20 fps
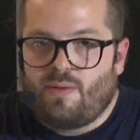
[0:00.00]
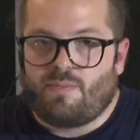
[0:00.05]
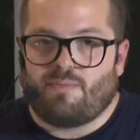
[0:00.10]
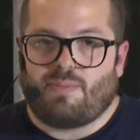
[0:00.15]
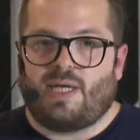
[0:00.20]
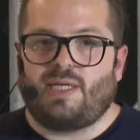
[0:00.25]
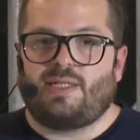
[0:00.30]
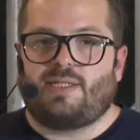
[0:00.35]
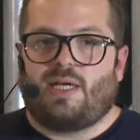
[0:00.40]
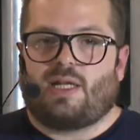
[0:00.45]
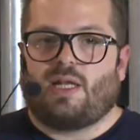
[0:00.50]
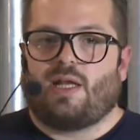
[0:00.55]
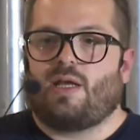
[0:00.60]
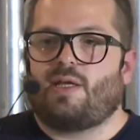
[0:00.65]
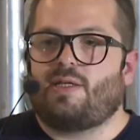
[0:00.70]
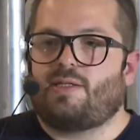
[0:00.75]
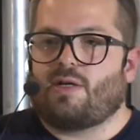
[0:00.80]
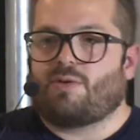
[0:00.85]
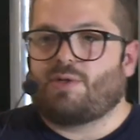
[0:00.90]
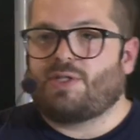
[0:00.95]
Basically,
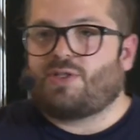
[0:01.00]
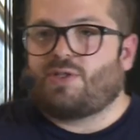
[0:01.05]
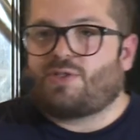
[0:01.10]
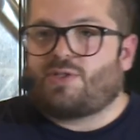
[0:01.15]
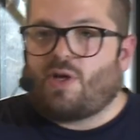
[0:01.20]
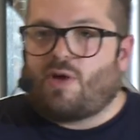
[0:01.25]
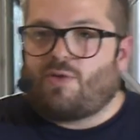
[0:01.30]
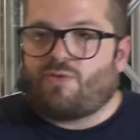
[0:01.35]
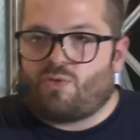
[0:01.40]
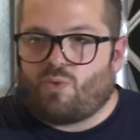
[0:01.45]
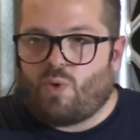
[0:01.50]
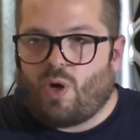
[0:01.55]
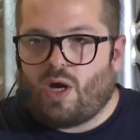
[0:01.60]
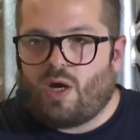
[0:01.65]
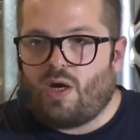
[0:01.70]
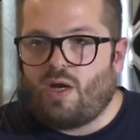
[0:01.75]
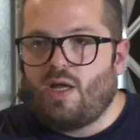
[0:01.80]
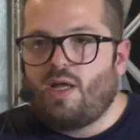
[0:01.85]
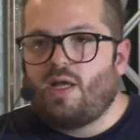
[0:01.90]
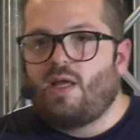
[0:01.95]
there is a
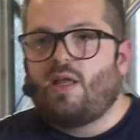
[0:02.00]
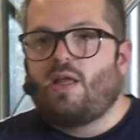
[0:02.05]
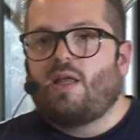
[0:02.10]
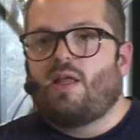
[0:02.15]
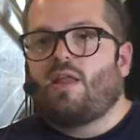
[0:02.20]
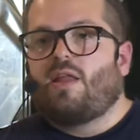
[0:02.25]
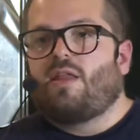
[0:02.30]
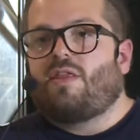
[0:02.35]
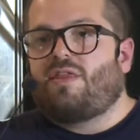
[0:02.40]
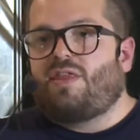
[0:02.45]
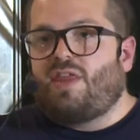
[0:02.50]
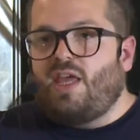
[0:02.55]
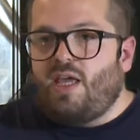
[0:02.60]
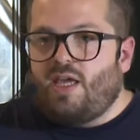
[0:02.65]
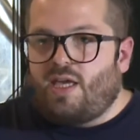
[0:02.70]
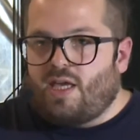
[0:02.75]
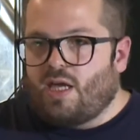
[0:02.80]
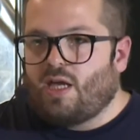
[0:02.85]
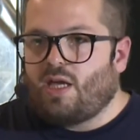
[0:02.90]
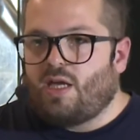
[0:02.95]
software
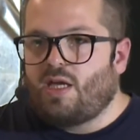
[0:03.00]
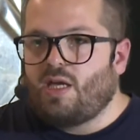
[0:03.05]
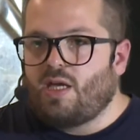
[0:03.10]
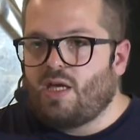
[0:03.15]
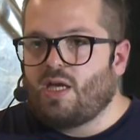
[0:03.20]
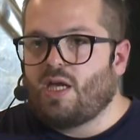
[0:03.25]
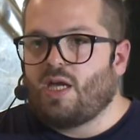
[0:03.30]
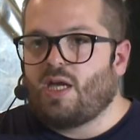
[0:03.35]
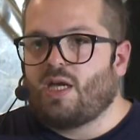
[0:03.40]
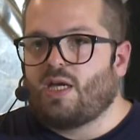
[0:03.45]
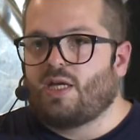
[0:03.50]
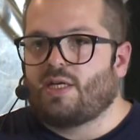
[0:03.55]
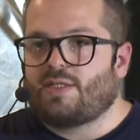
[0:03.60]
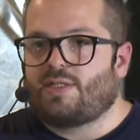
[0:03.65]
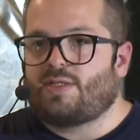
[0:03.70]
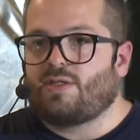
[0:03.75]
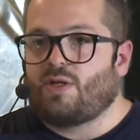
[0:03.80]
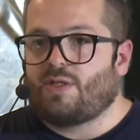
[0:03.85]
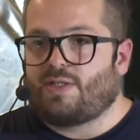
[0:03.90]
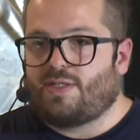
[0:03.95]
thinking
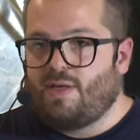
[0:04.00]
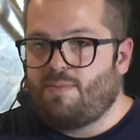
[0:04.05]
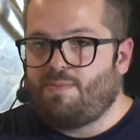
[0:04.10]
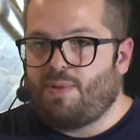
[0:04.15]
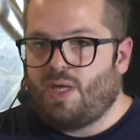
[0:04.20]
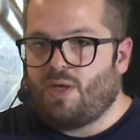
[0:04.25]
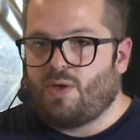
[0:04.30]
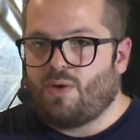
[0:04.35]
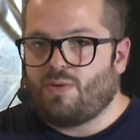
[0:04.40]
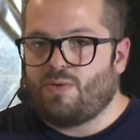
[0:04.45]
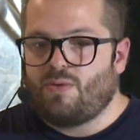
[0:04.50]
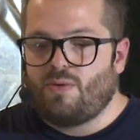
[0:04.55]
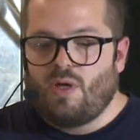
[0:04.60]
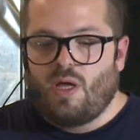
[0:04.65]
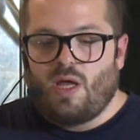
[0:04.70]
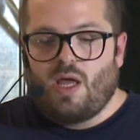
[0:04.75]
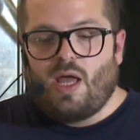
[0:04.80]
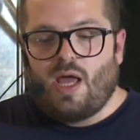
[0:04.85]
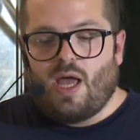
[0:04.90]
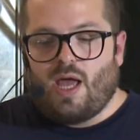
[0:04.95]
is a CPU
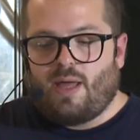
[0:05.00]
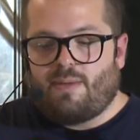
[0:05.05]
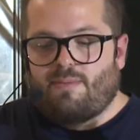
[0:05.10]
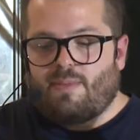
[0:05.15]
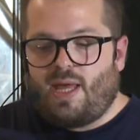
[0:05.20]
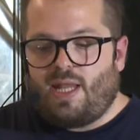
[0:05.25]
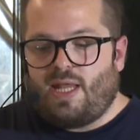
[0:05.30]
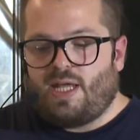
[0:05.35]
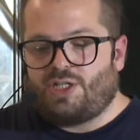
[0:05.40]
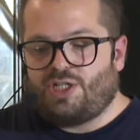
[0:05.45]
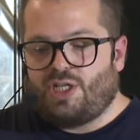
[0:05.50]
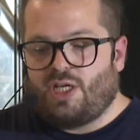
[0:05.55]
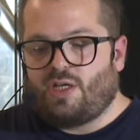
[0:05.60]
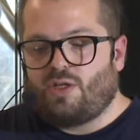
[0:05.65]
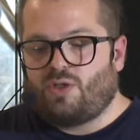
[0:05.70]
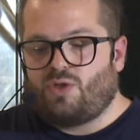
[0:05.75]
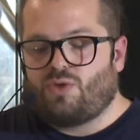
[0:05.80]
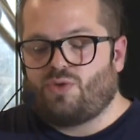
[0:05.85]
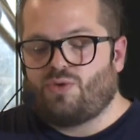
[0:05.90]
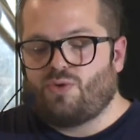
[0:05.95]
and
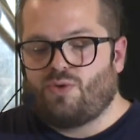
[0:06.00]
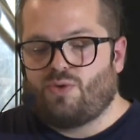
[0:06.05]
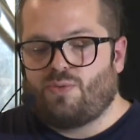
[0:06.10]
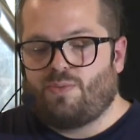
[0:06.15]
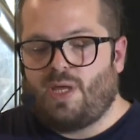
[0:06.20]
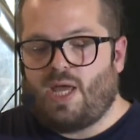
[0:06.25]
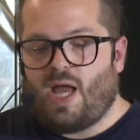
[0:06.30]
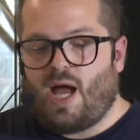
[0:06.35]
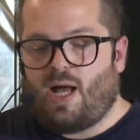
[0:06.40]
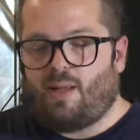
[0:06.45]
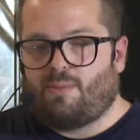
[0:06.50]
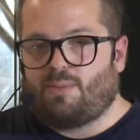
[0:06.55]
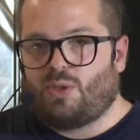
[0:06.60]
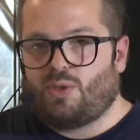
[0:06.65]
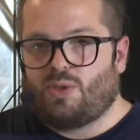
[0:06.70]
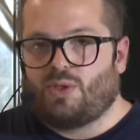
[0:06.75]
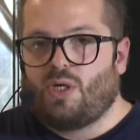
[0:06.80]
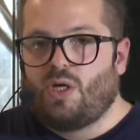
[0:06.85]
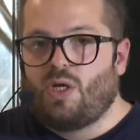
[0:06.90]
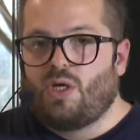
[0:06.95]
managing to be
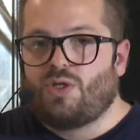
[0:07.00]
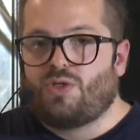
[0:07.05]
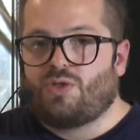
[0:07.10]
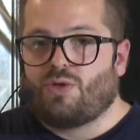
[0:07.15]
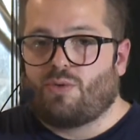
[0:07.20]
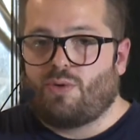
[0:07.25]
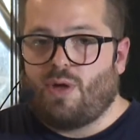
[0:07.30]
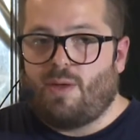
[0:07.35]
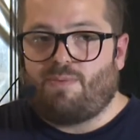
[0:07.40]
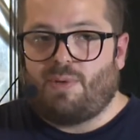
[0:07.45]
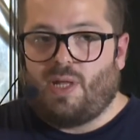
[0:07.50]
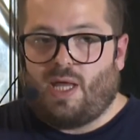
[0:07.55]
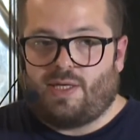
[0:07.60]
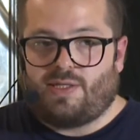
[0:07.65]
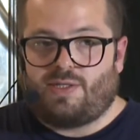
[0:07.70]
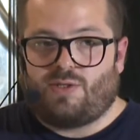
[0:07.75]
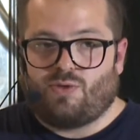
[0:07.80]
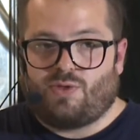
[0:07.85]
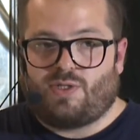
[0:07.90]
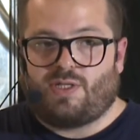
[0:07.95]
able to
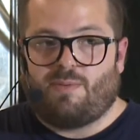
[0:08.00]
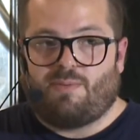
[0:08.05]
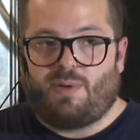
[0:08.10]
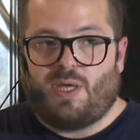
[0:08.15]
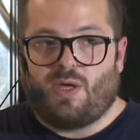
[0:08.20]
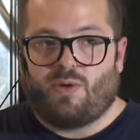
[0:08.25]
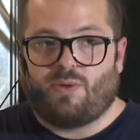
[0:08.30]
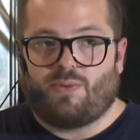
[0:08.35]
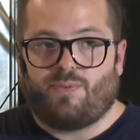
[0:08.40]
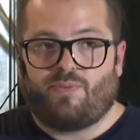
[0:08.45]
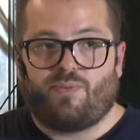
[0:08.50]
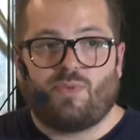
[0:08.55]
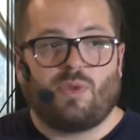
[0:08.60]
replace your CPU.